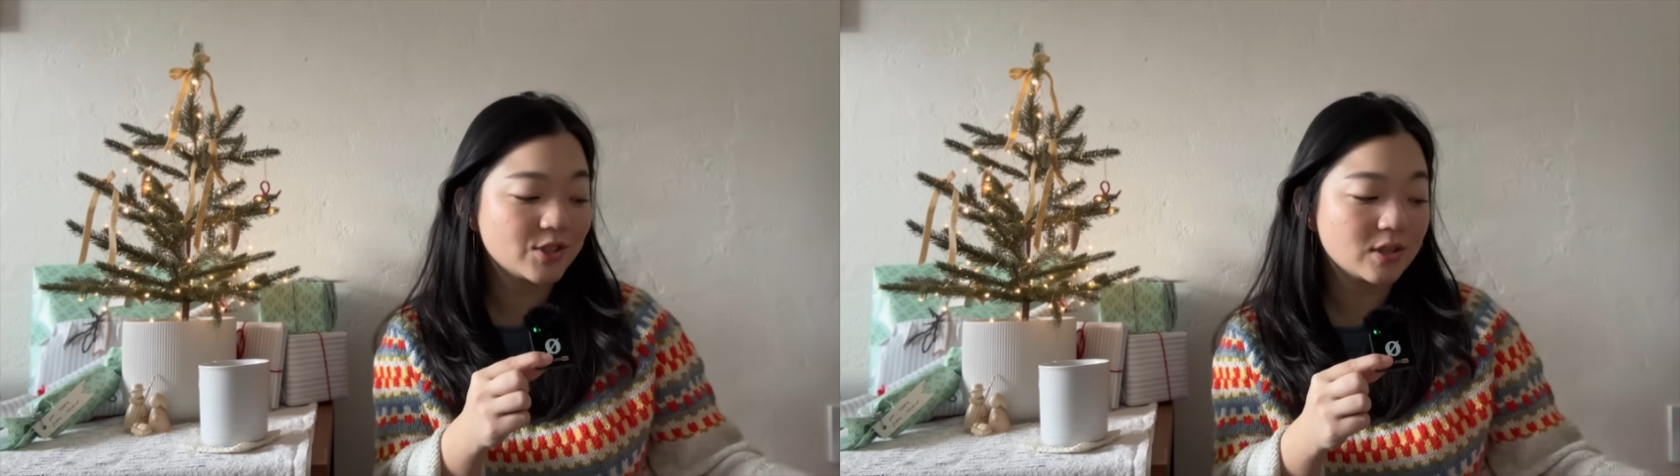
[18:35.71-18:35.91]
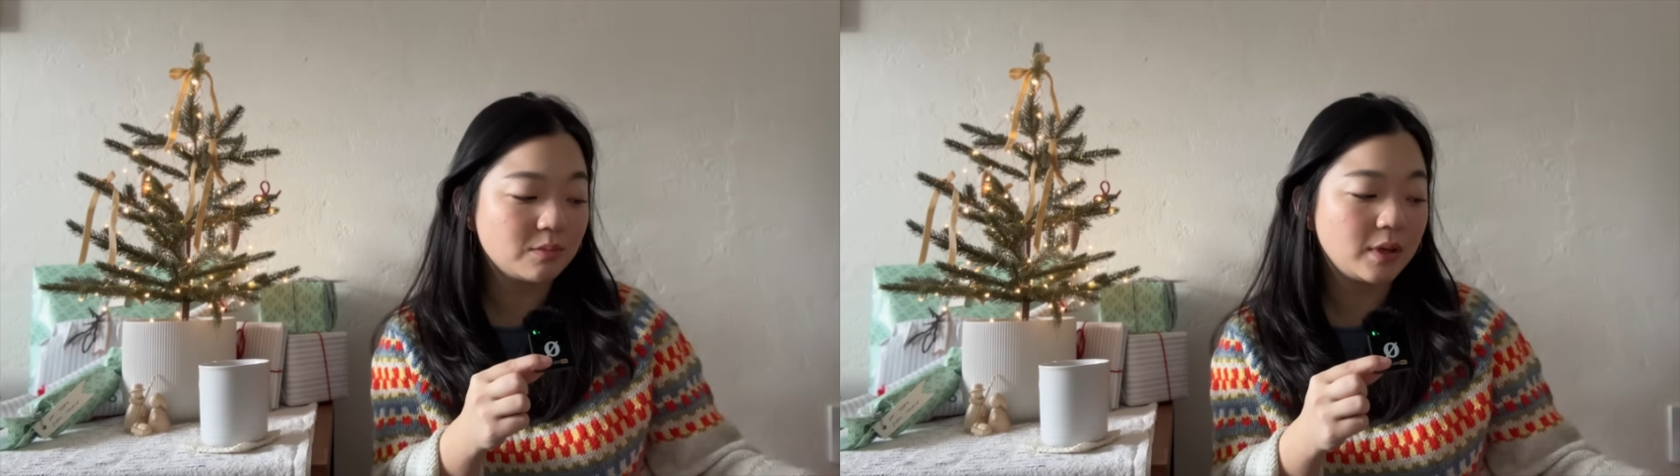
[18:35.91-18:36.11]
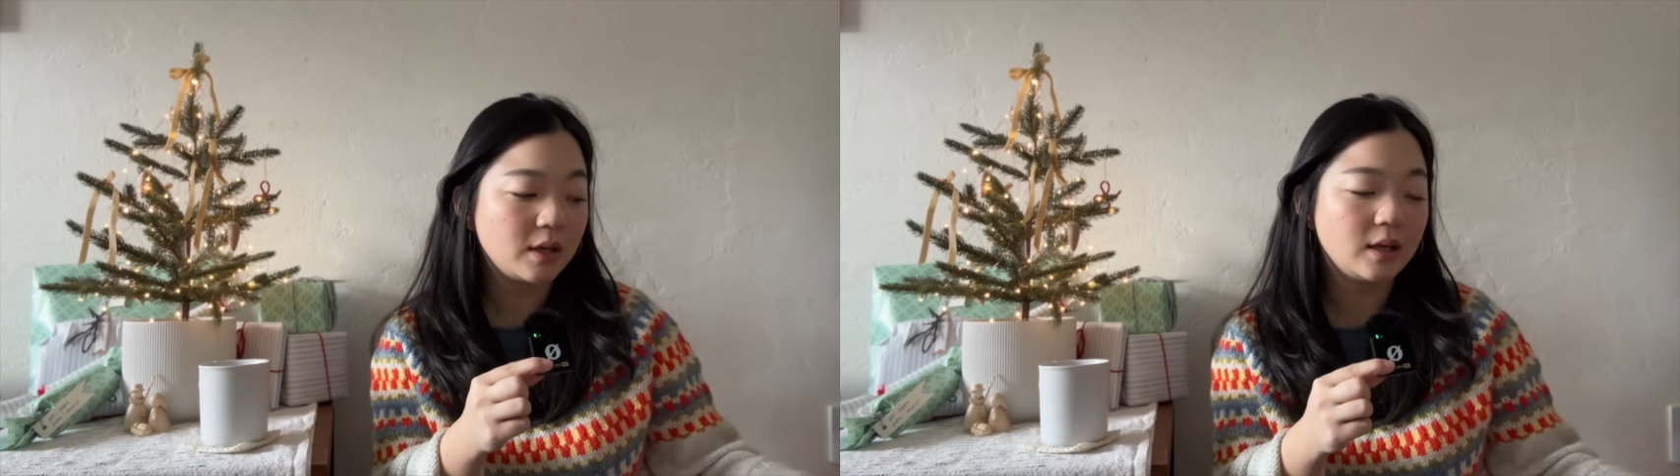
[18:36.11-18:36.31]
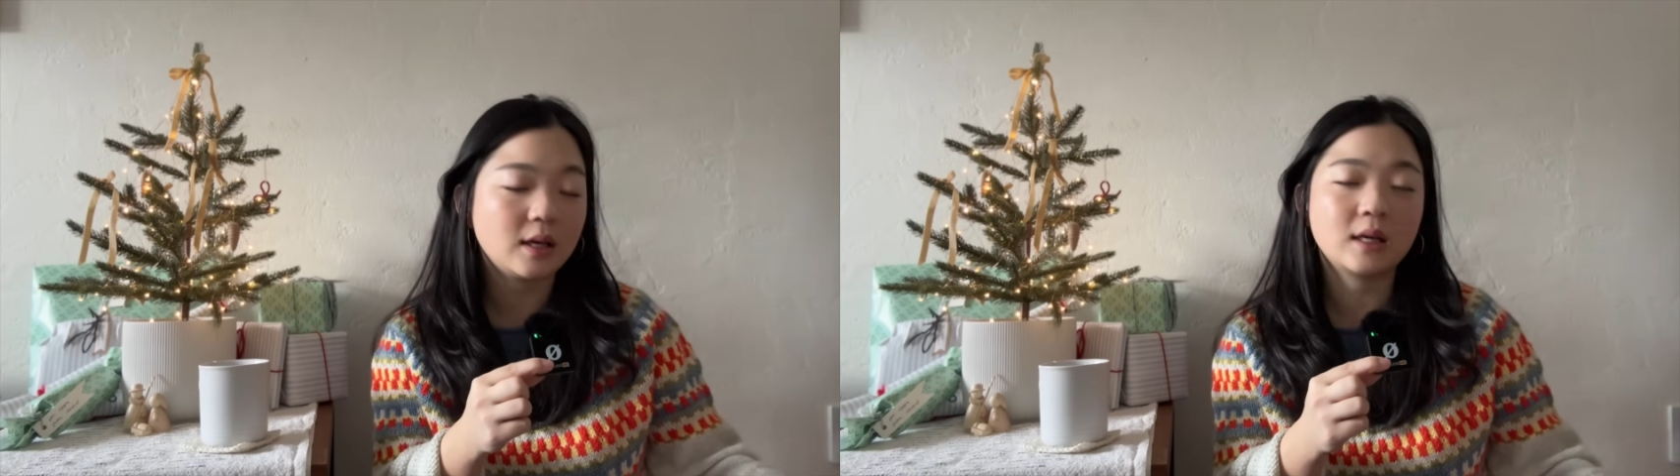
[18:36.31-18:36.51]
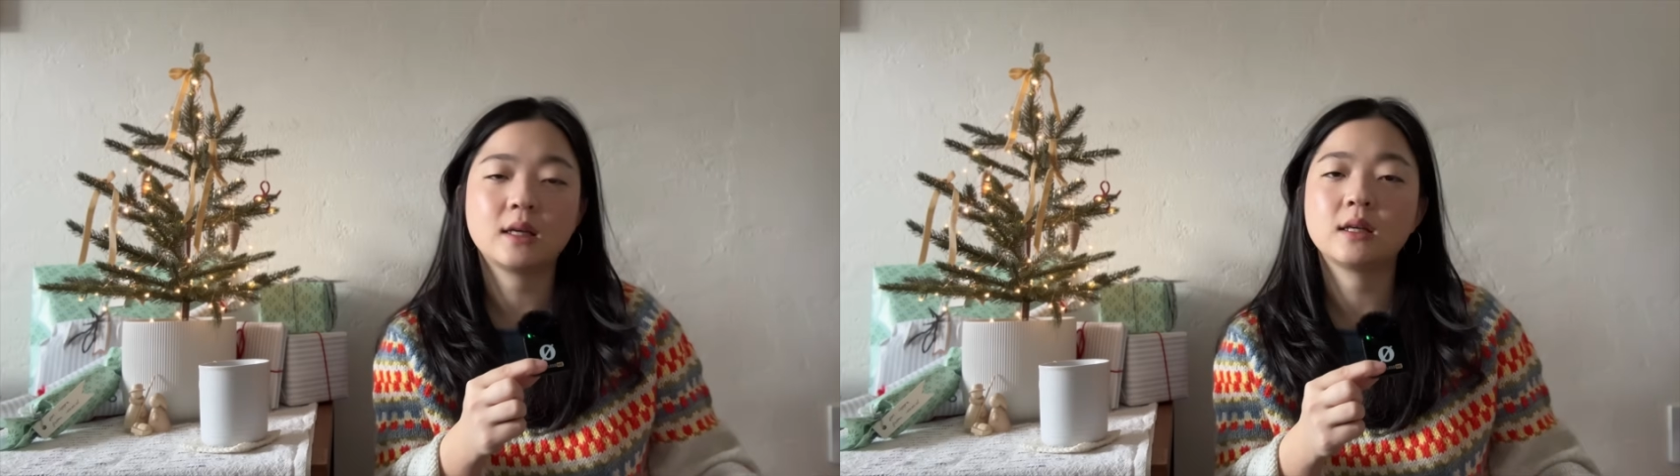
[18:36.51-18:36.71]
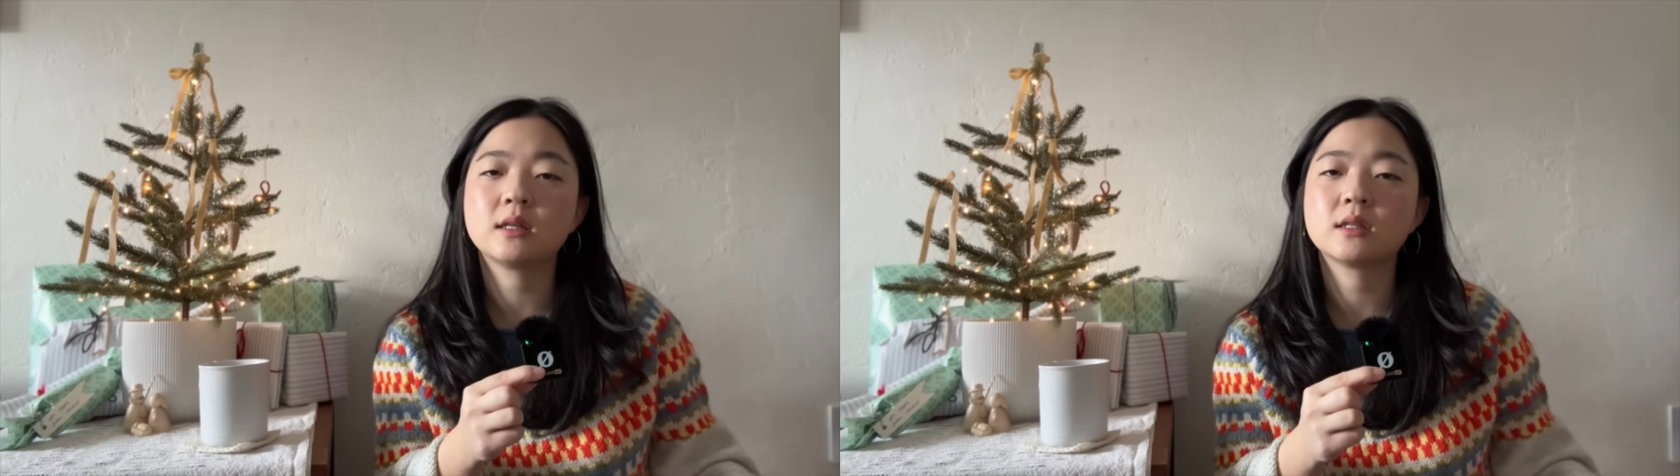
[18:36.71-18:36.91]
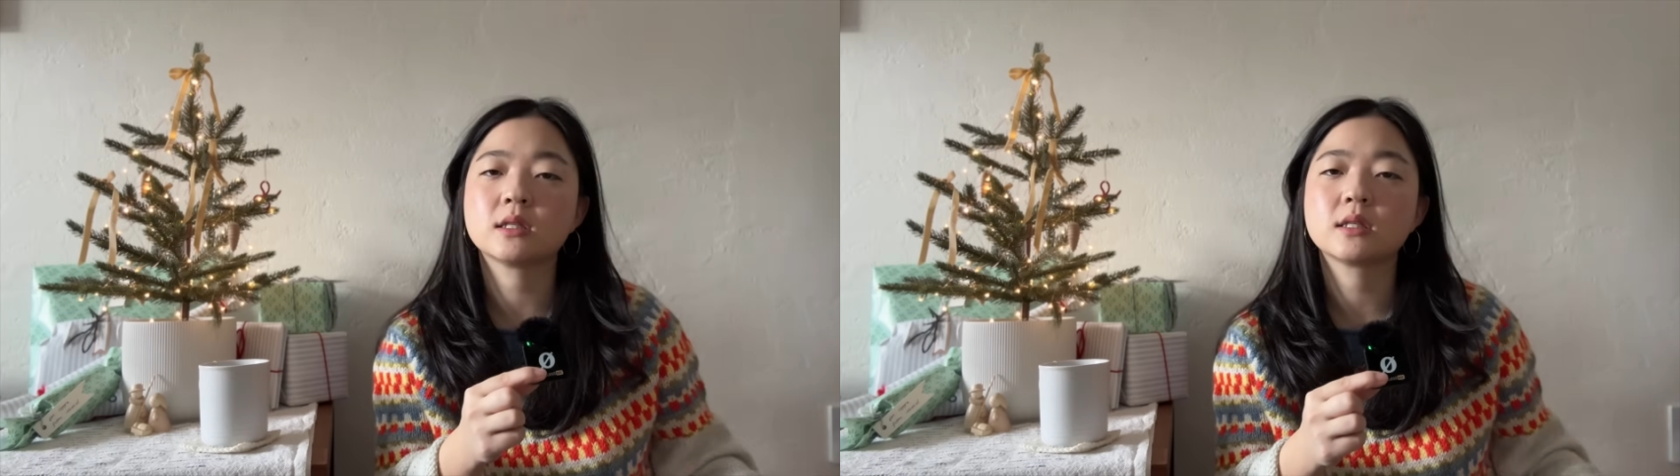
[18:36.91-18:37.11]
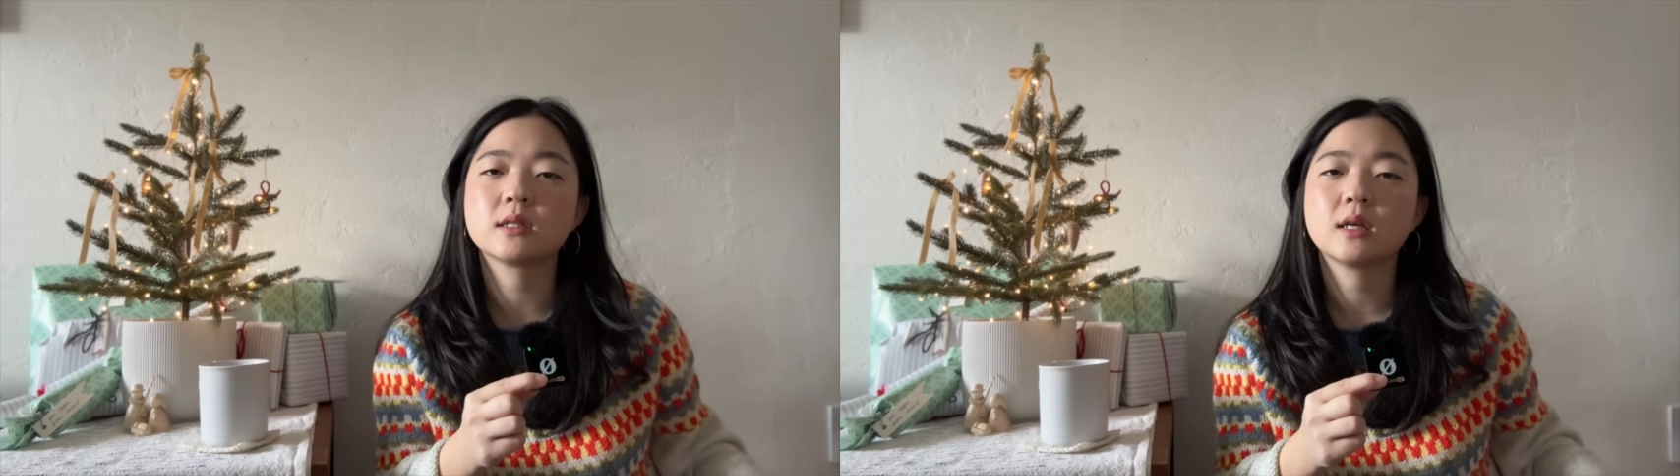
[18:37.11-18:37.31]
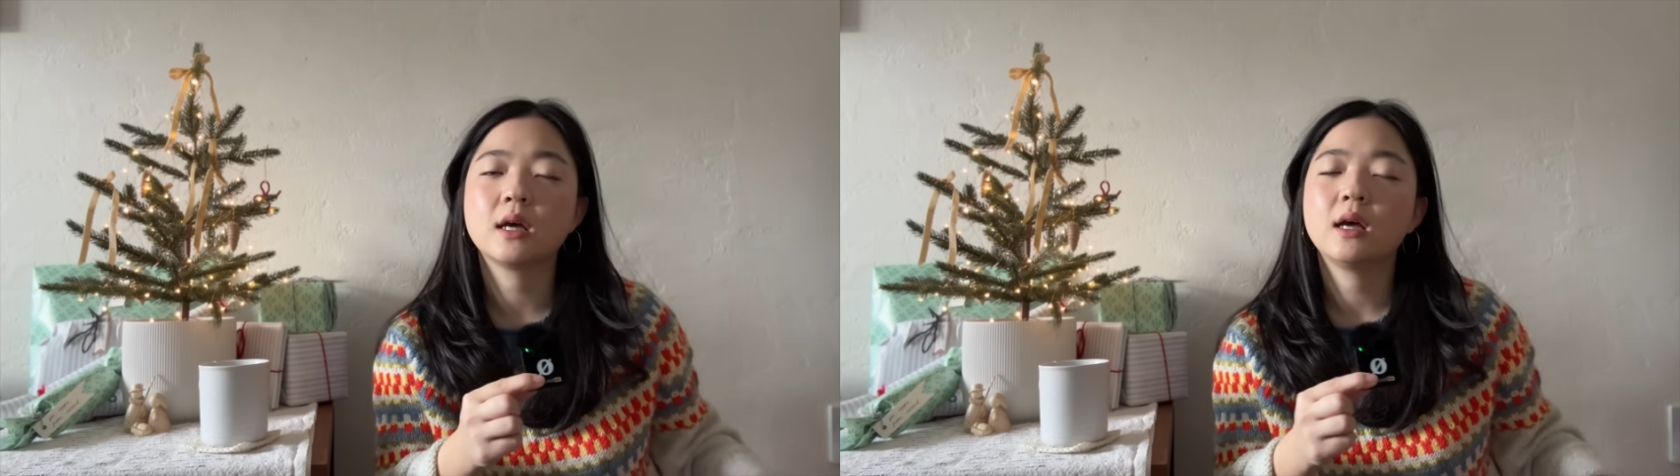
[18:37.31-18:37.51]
should be is